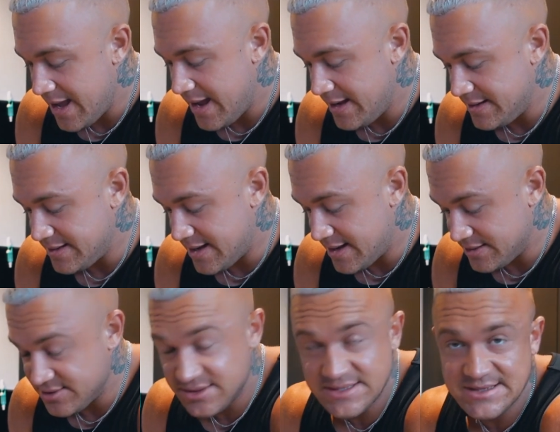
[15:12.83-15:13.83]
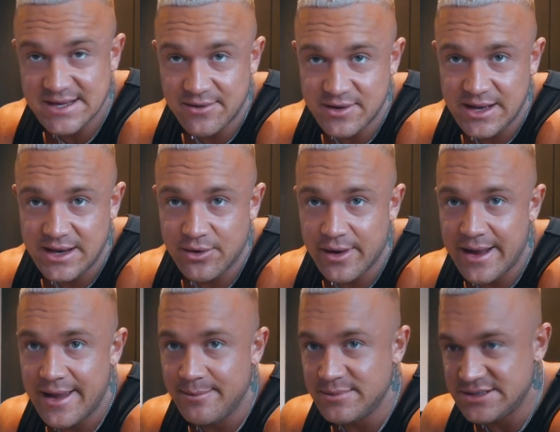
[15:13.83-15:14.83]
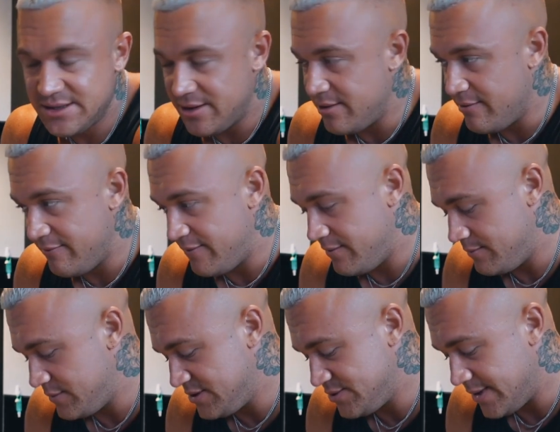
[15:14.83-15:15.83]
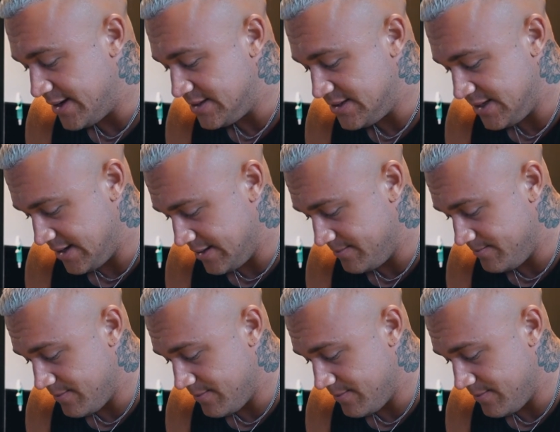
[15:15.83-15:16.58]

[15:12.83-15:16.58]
and 170 grams of shredded chicken.